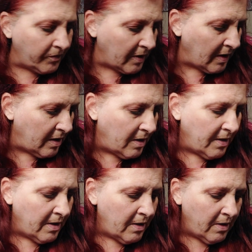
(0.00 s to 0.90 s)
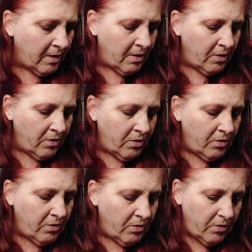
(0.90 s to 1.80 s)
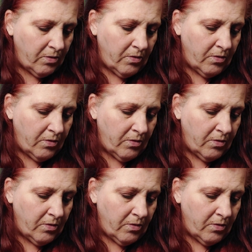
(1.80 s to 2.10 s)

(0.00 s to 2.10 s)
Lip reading: No one is speaking in this clip.